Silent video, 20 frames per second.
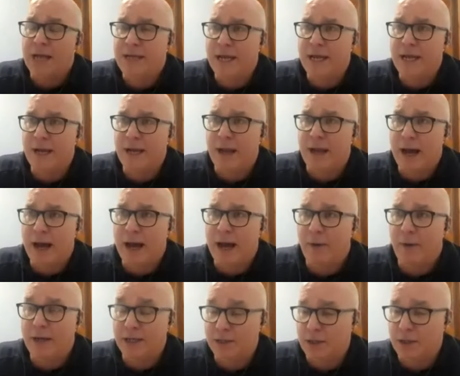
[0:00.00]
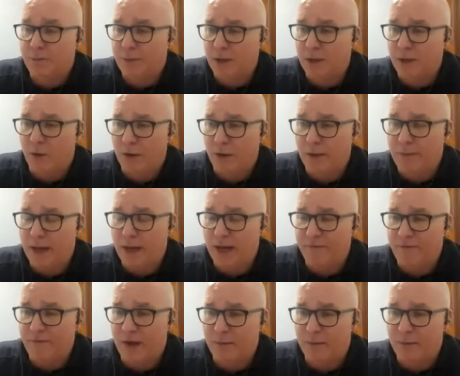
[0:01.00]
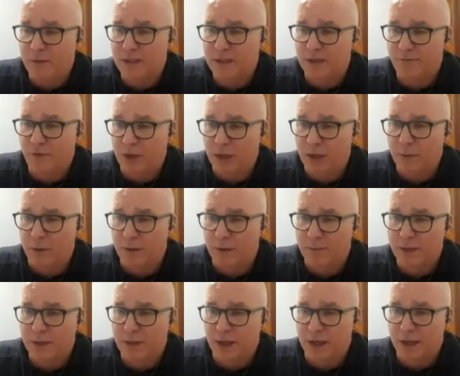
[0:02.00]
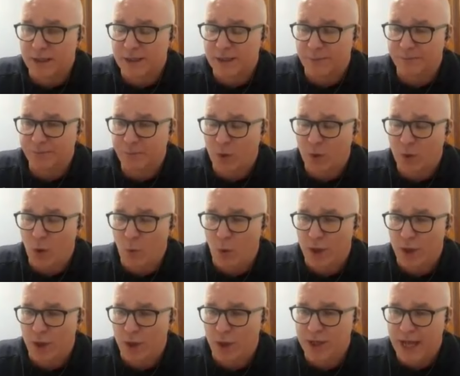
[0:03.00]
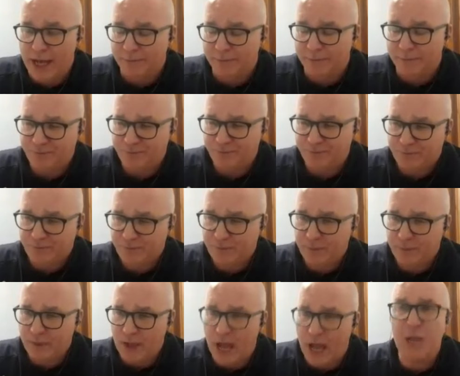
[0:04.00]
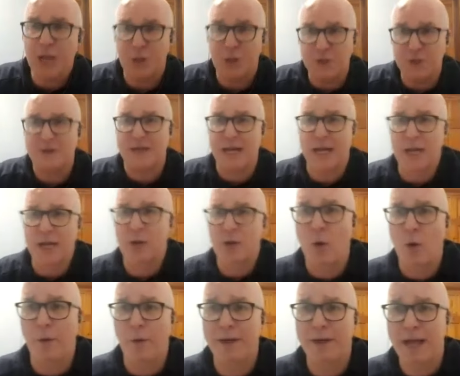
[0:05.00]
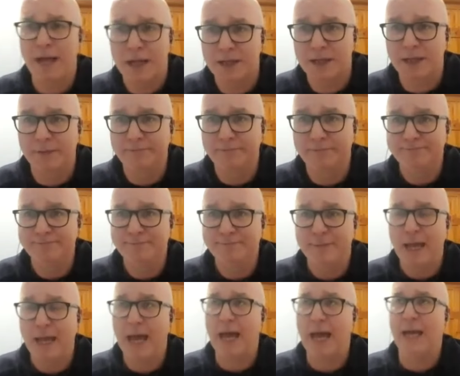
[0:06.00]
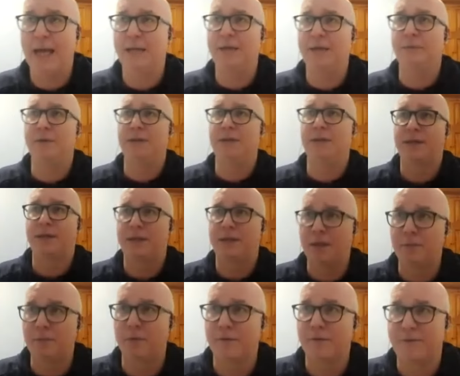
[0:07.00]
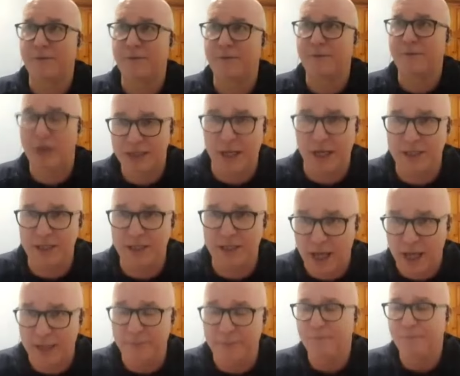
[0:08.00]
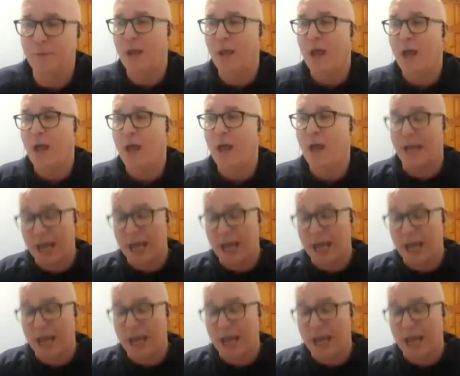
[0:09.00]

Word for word: and then how I ended up in Galway Bay FM was a funny one because one day I just said I'd go up and ask and it was the summer of 1999.